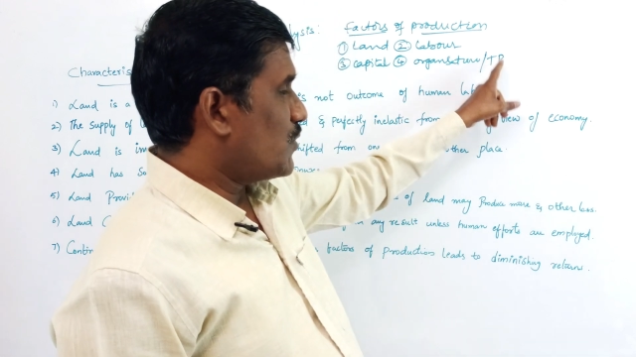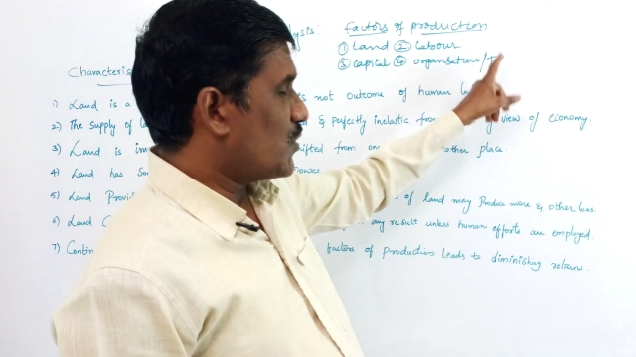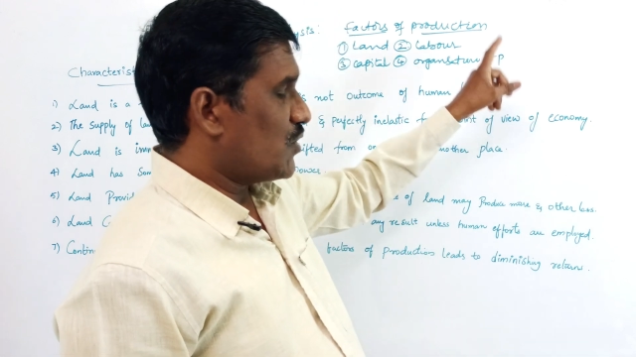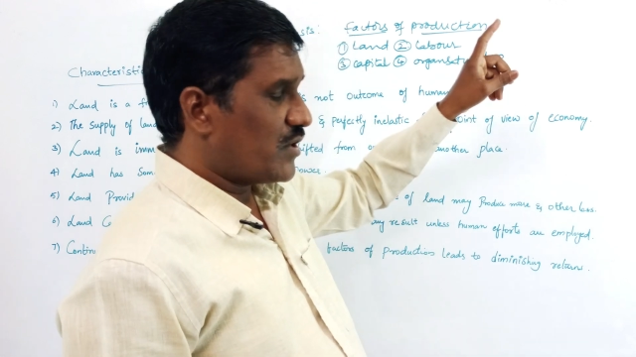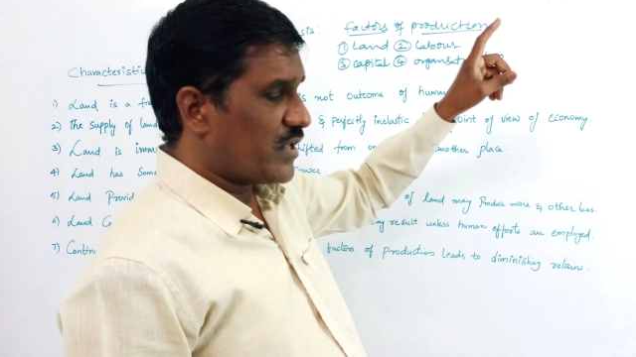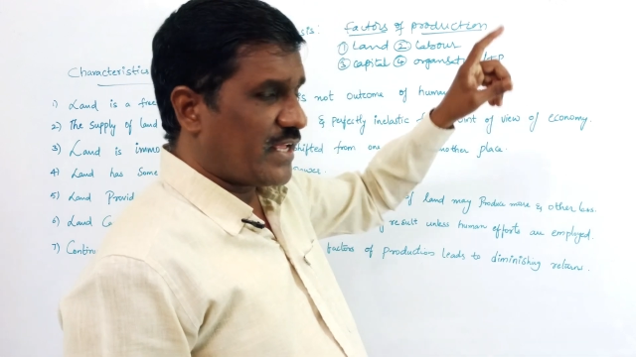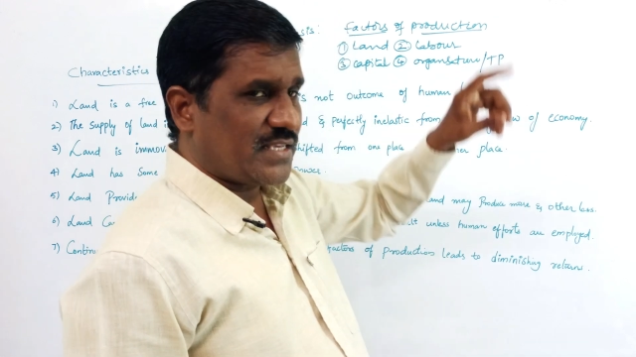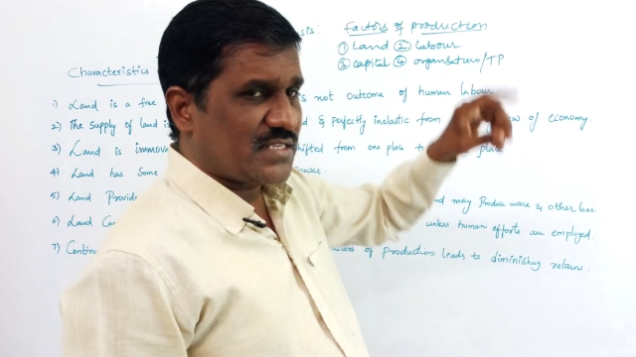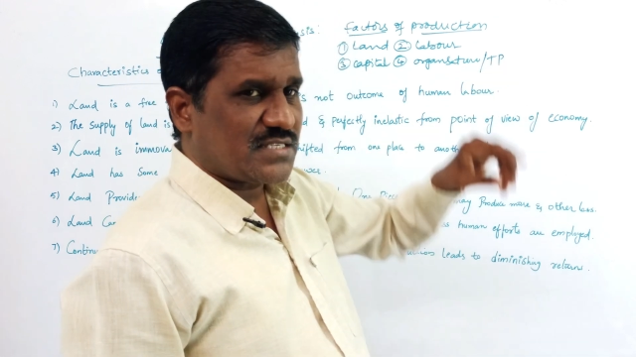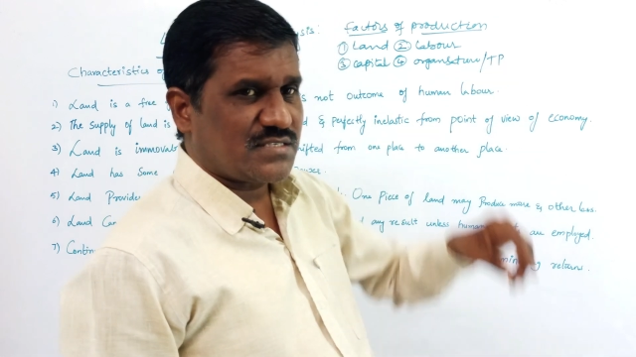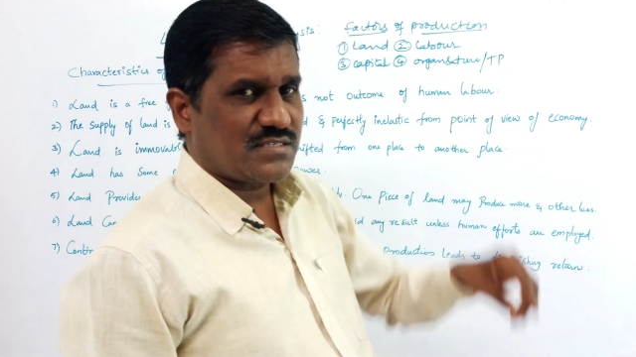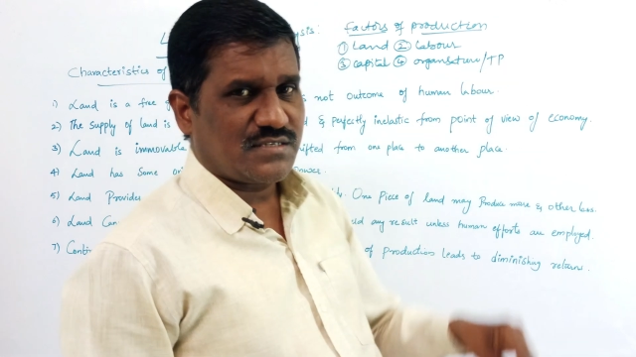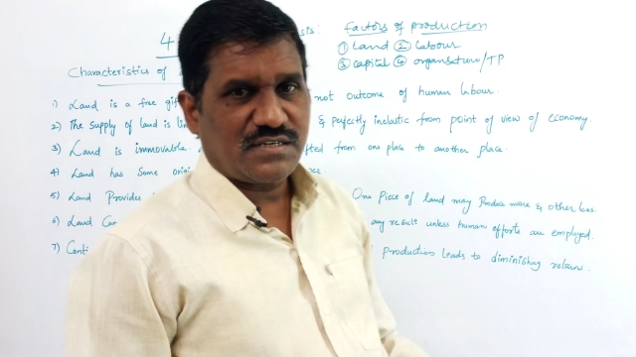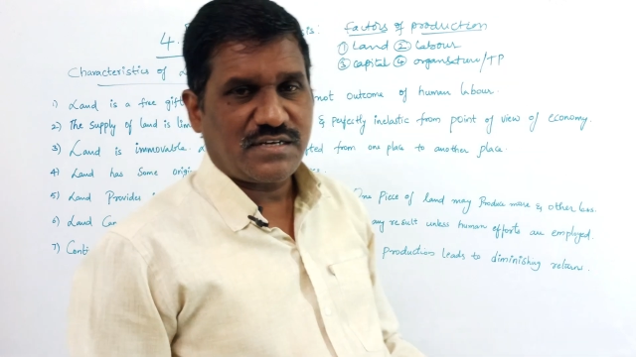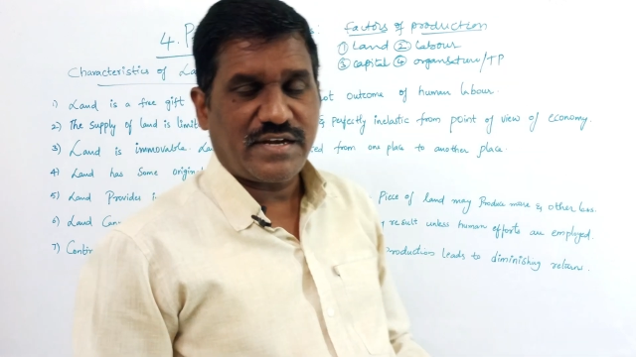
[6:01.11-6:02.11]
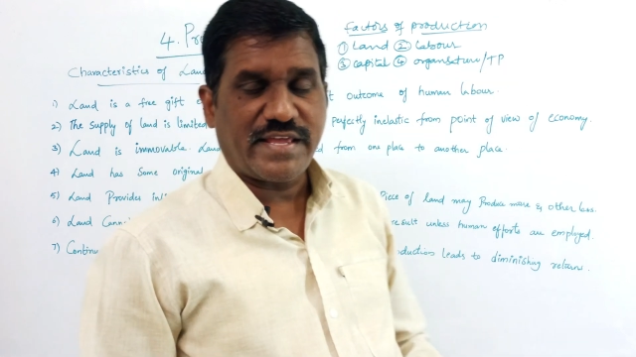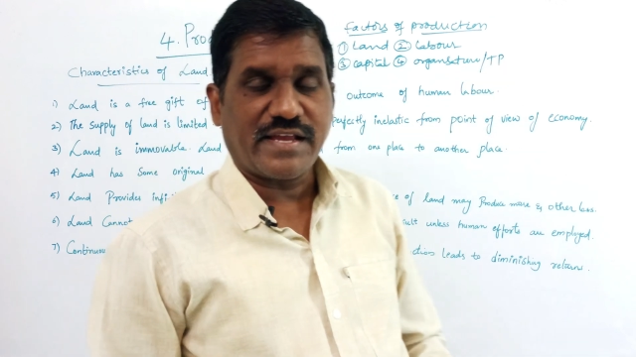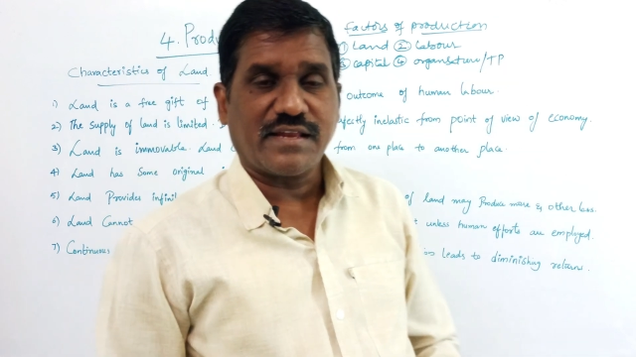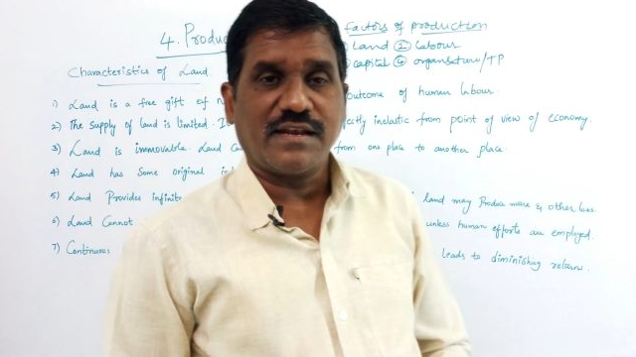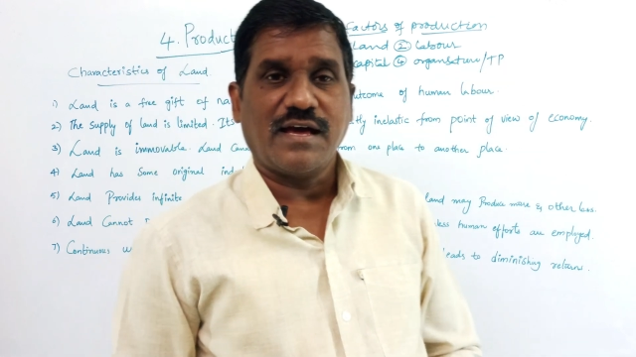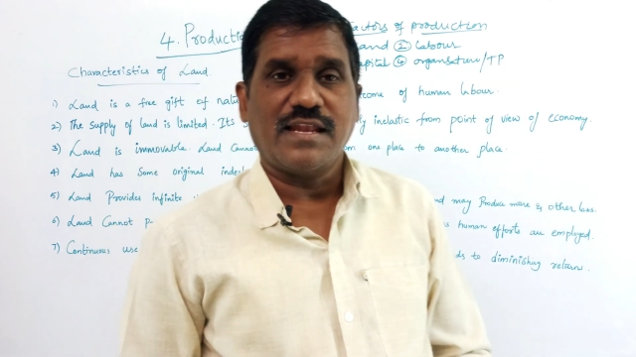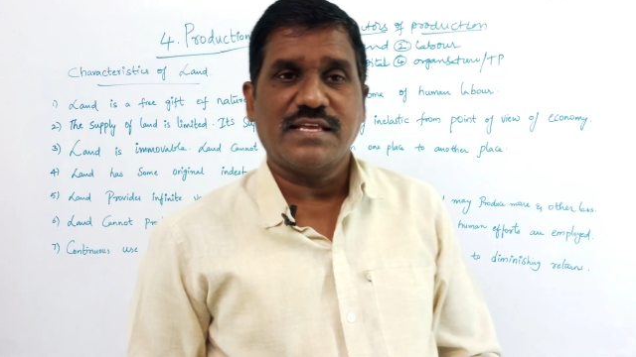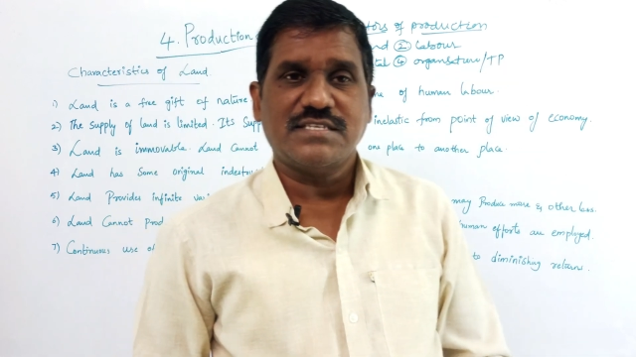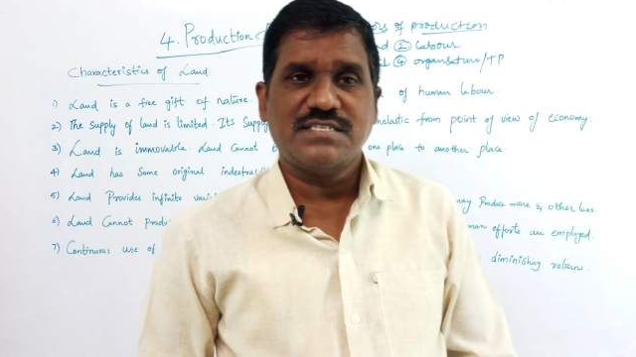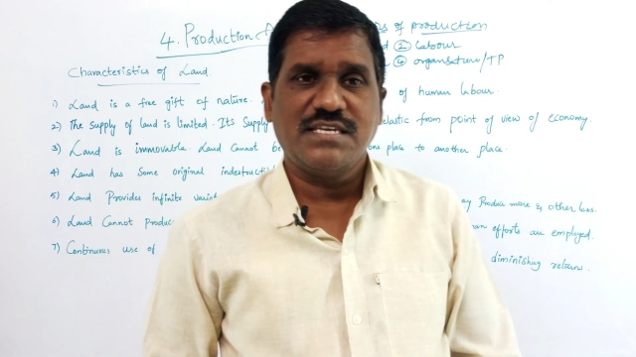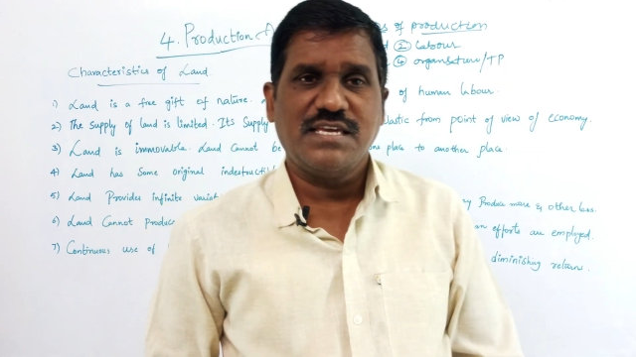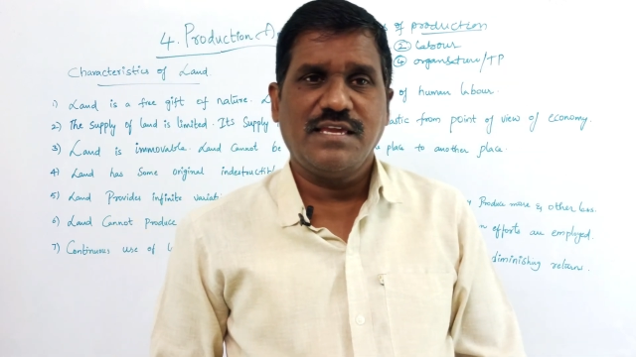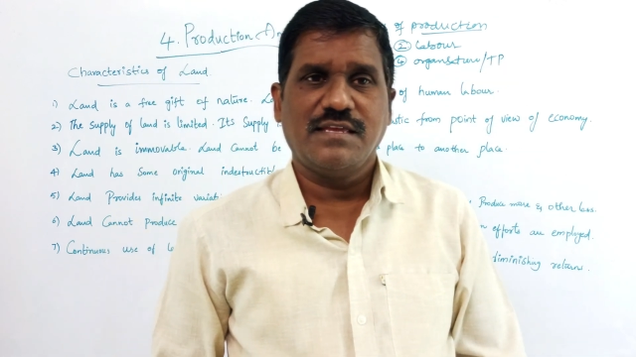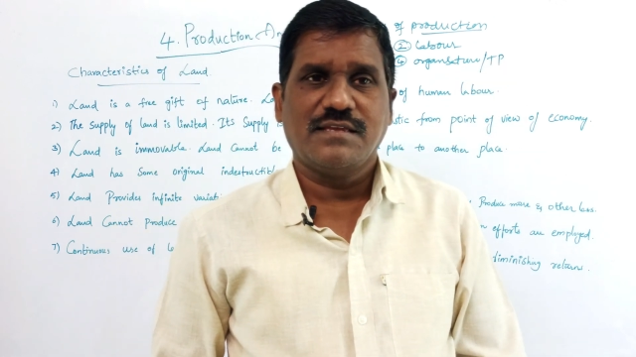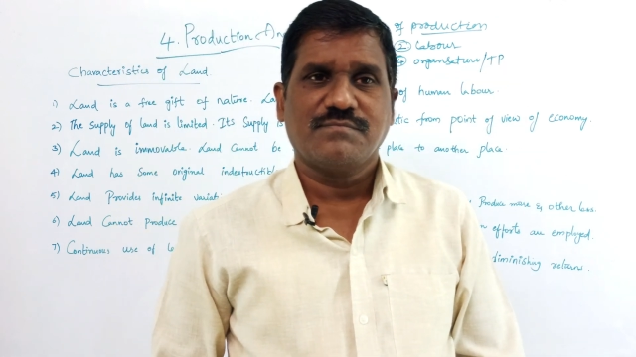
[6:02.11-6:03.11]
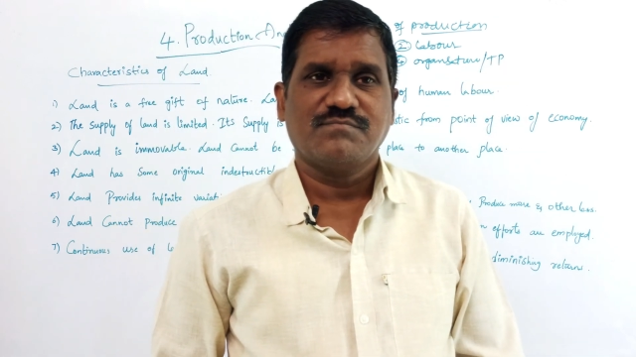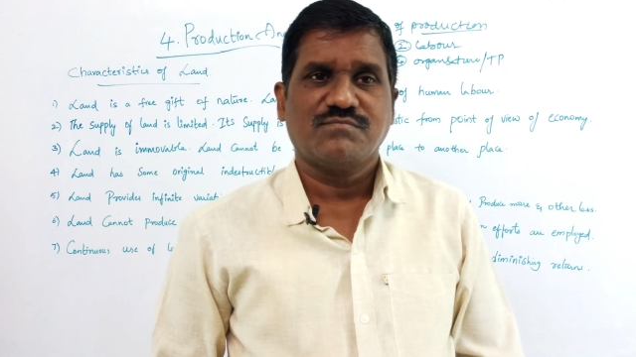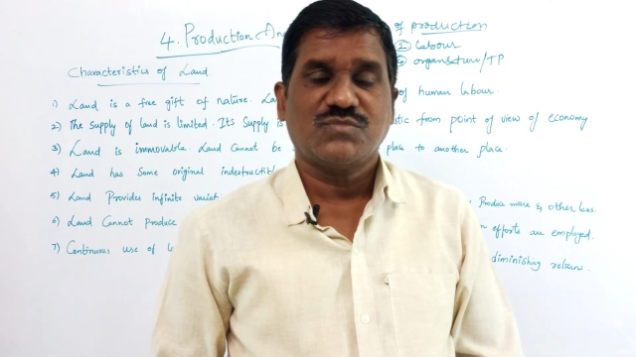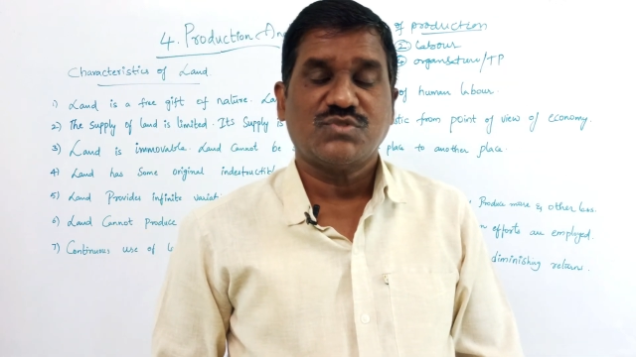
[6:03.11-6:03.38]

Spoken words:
progress, technology,